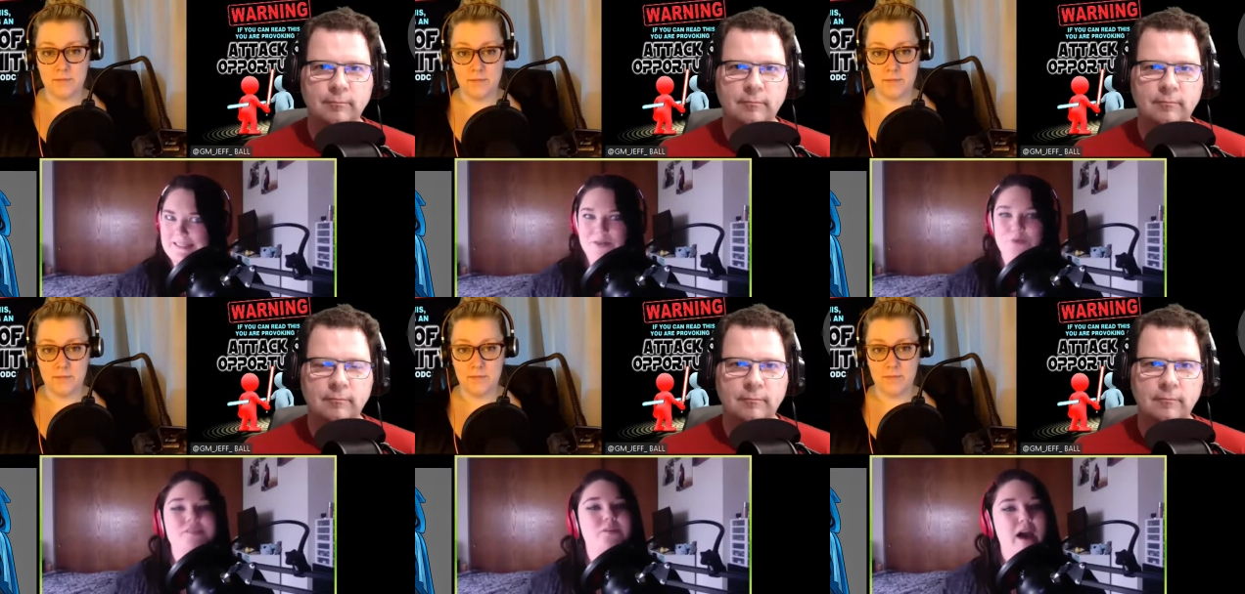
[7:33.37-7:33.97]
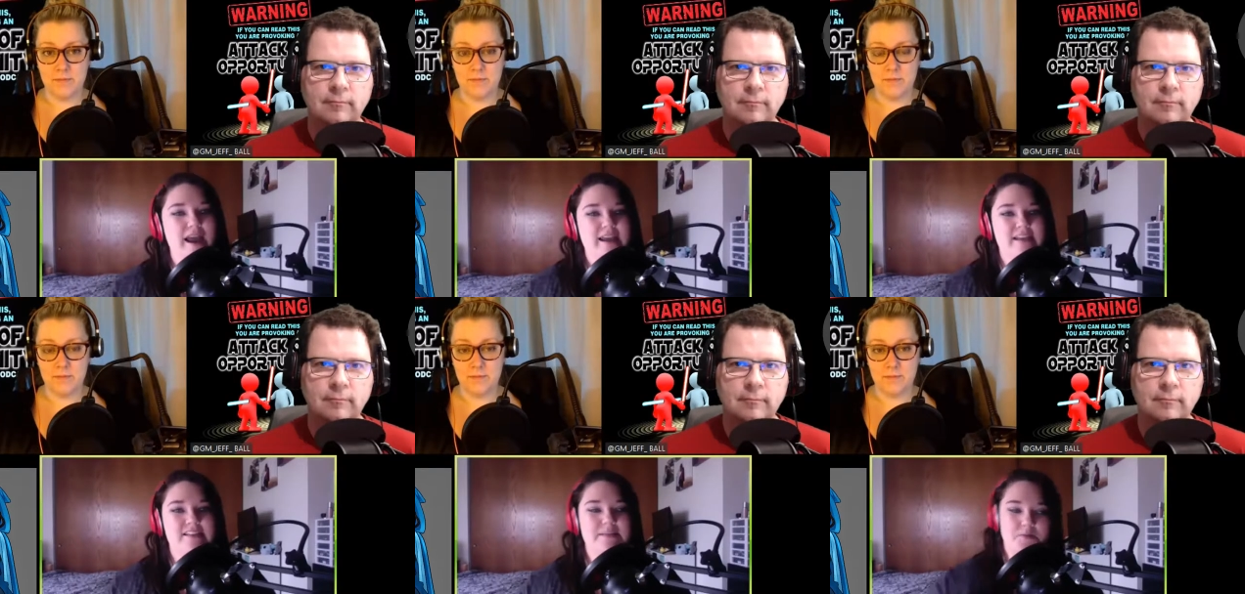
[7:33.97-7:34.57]
Speaker 1: cool. So I
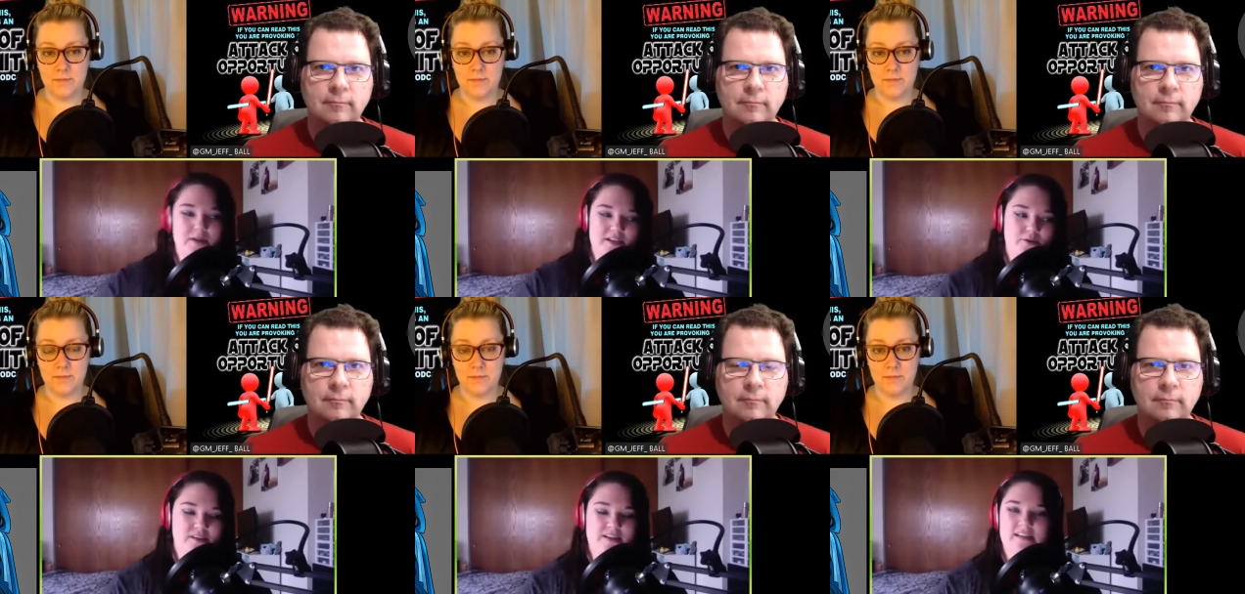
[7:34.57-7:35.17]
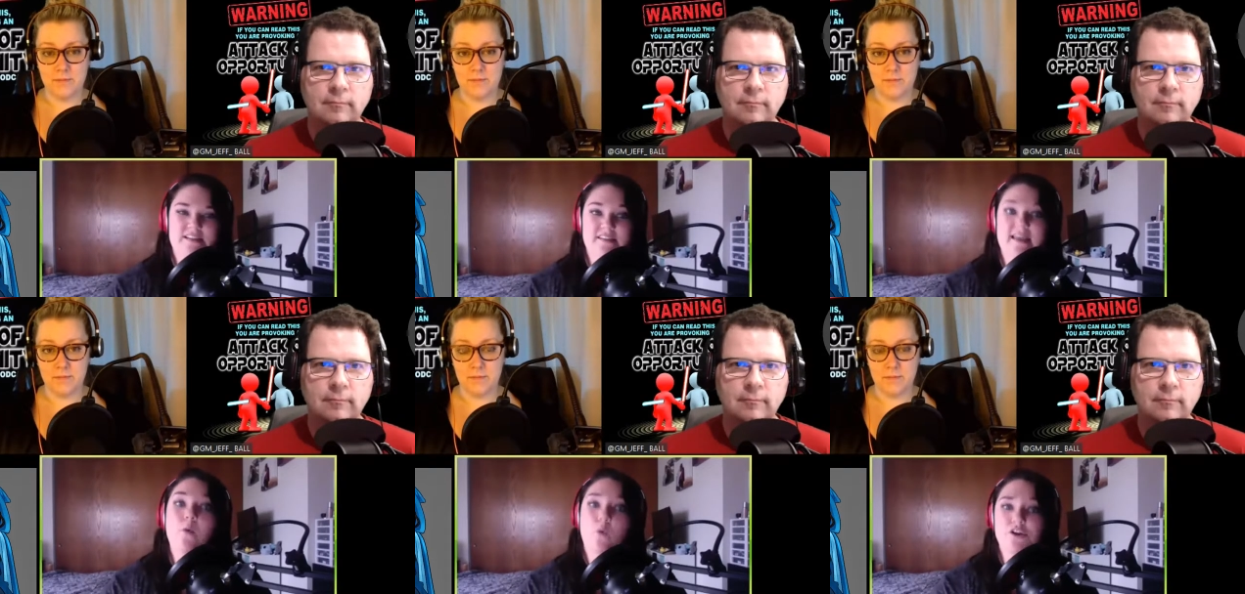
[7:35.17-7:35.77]
dipped my toes in and did
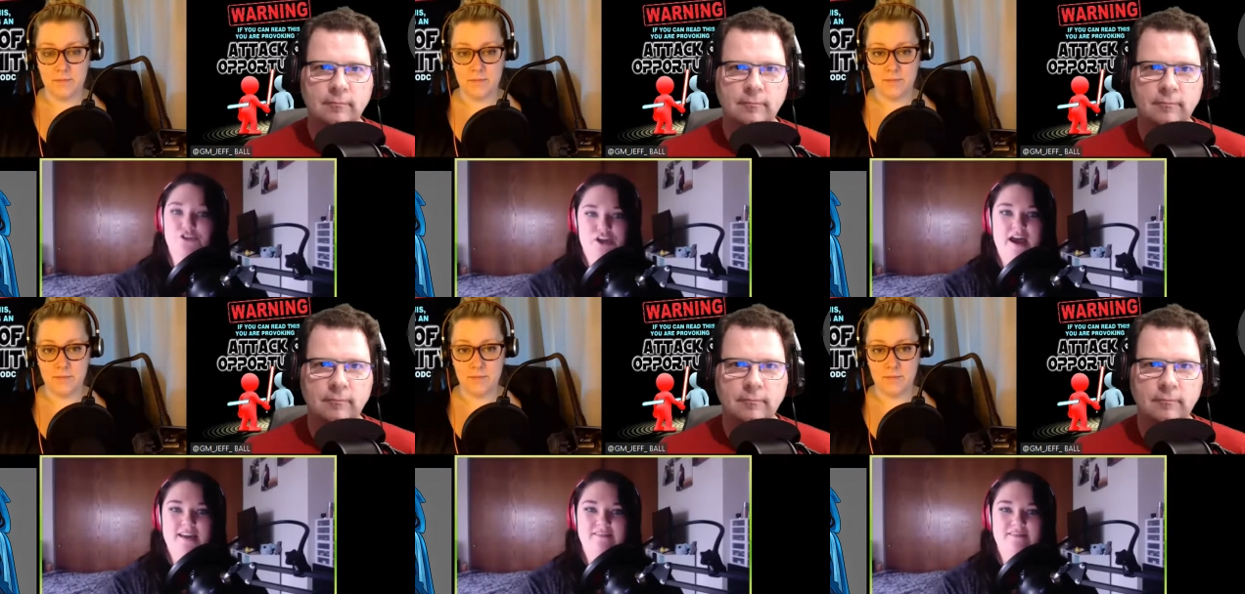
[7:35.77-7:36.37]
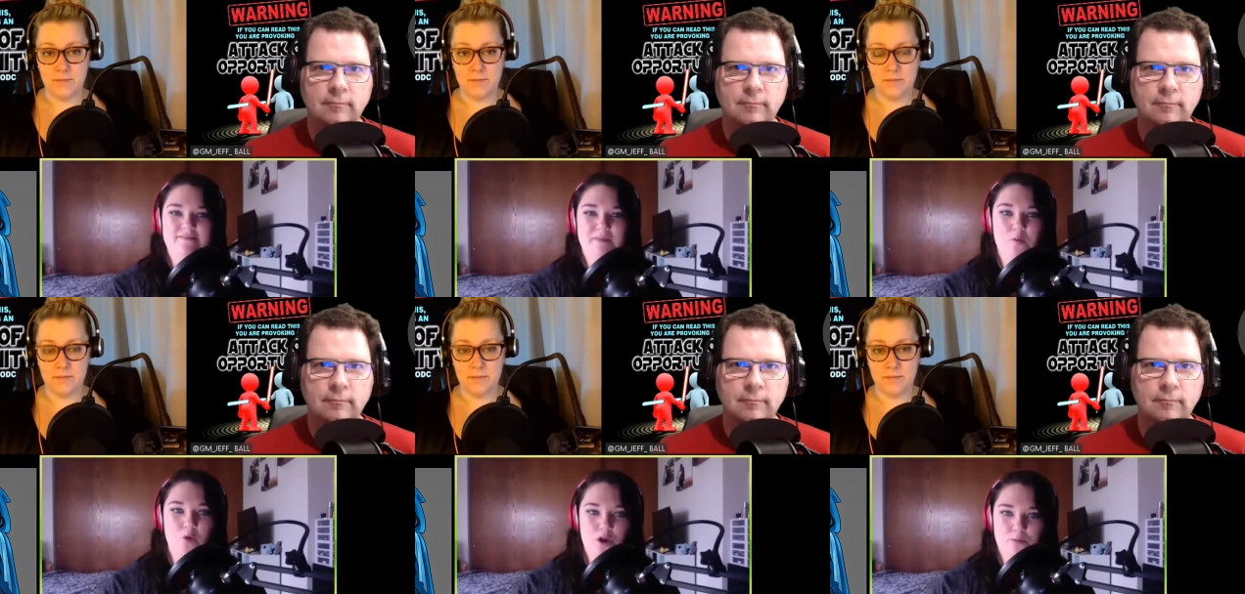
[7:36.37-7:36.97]
that one shot, my
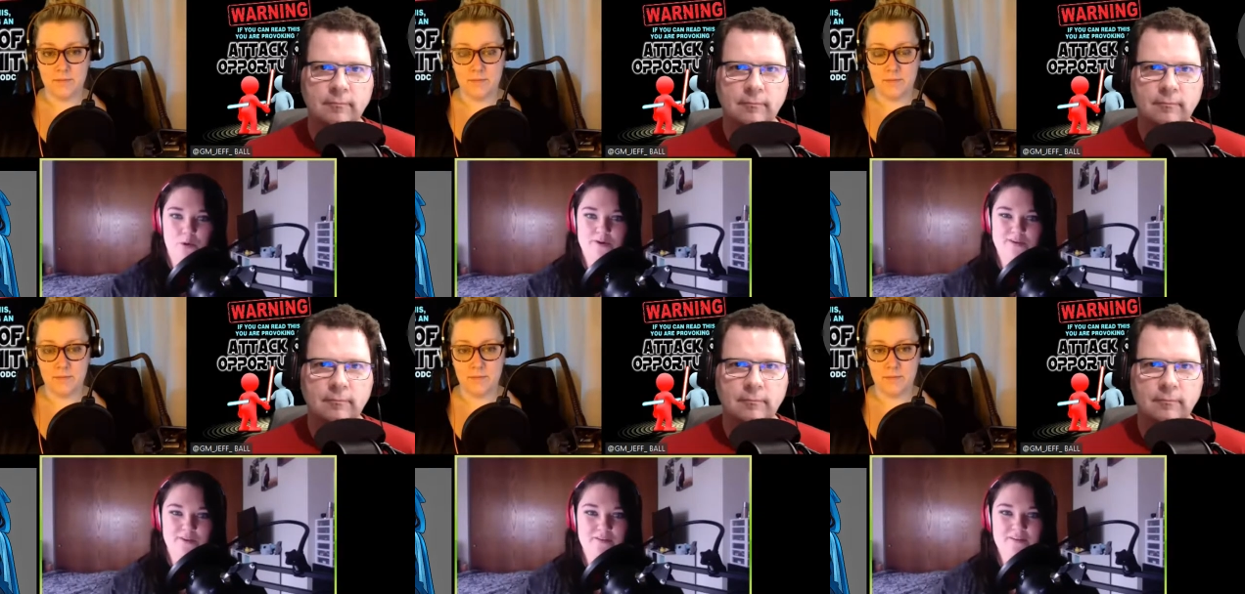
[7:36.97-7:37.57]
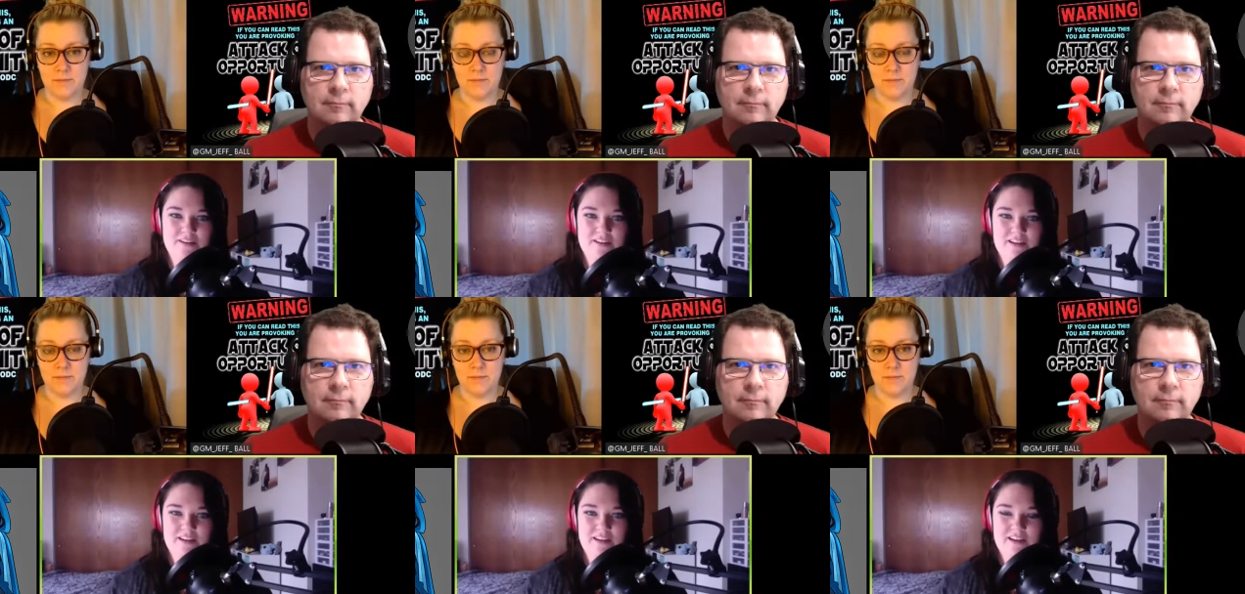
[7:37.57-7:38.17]
one portal.
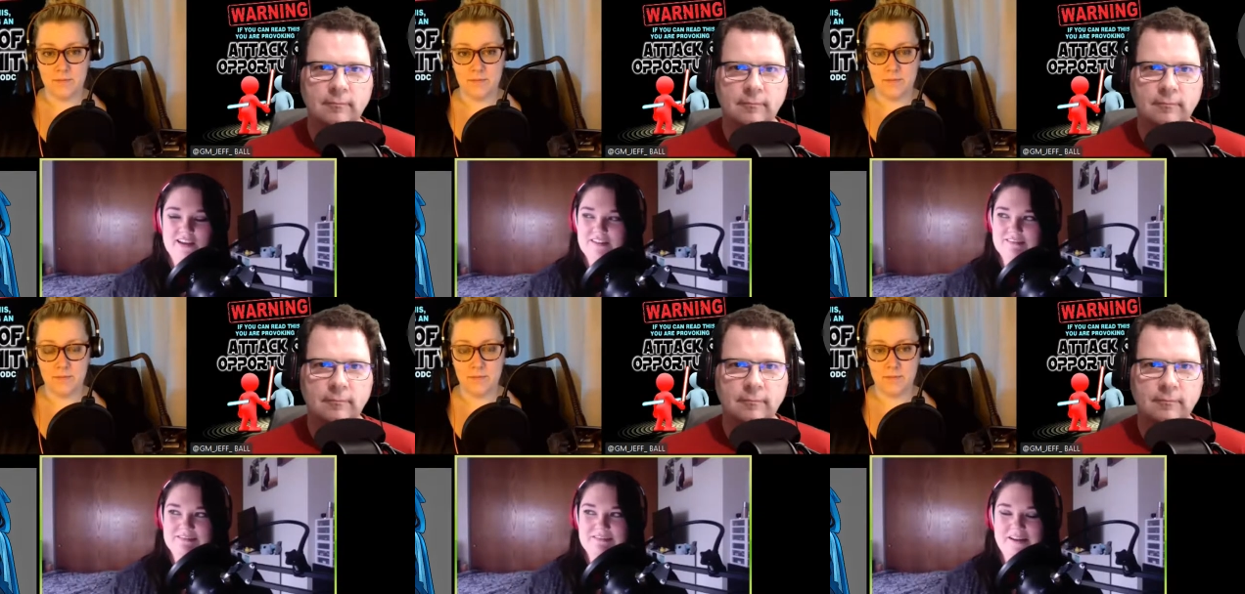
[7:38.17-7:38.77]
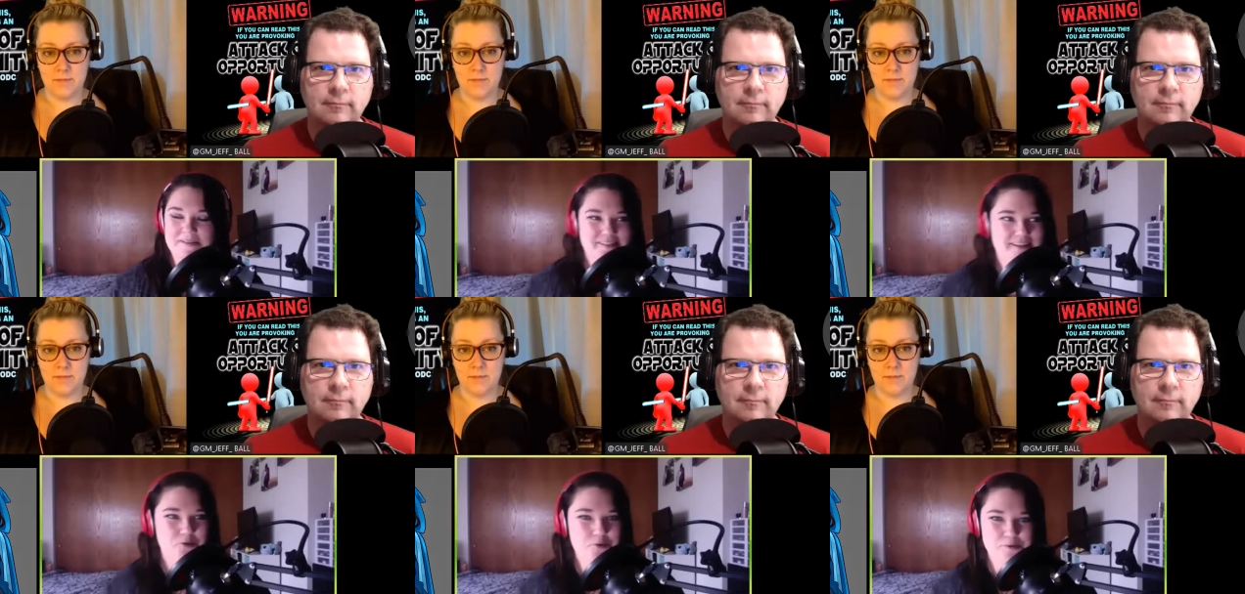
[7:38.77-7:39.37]
And I was
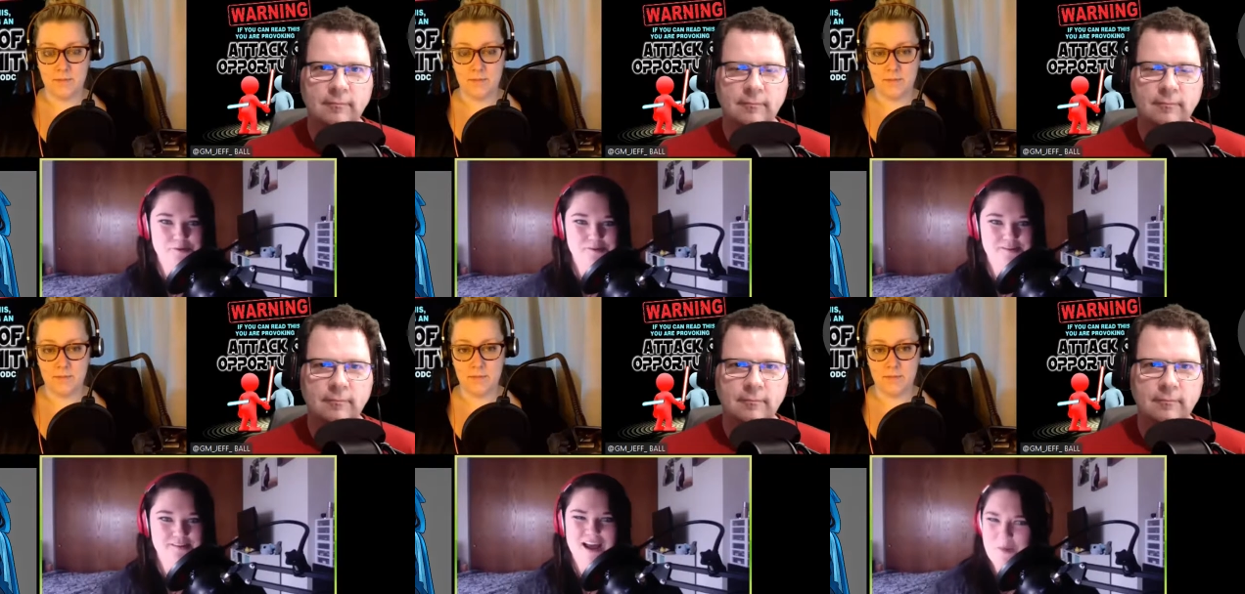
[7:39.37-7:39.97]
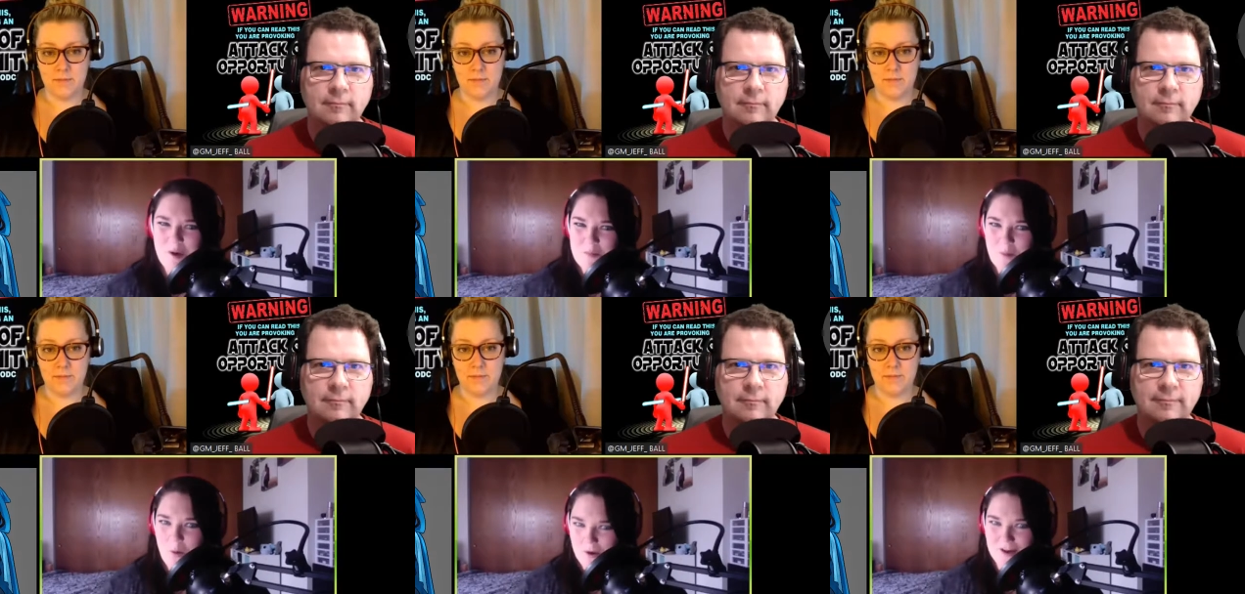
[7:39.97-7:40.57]
like, ooh, I want
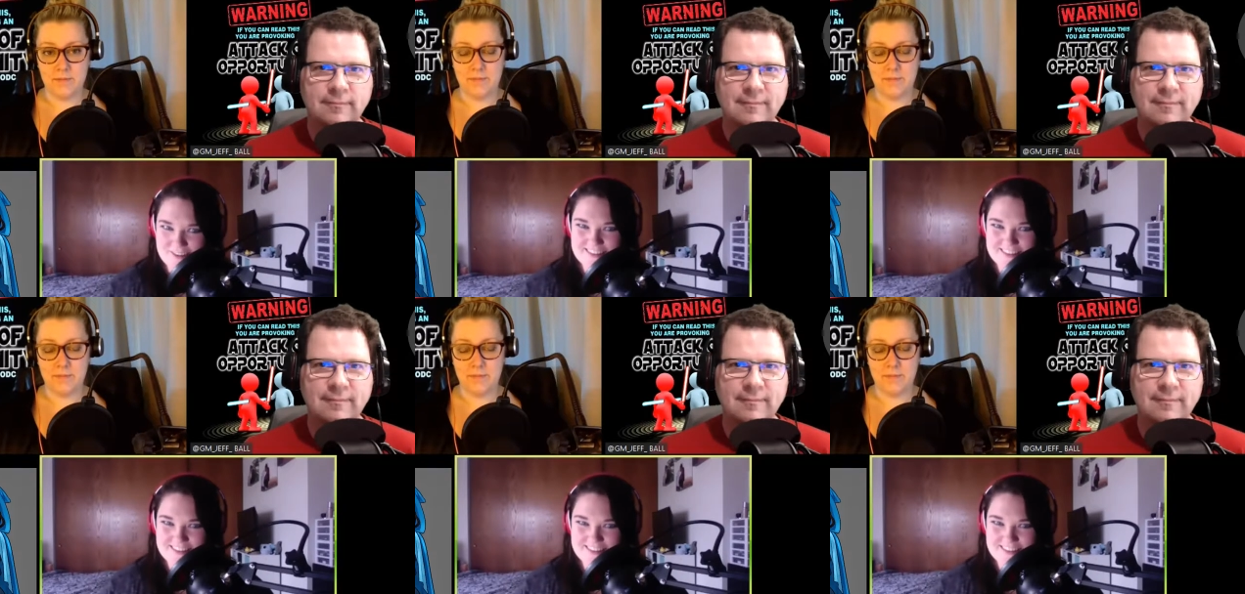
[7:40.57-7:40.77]
more.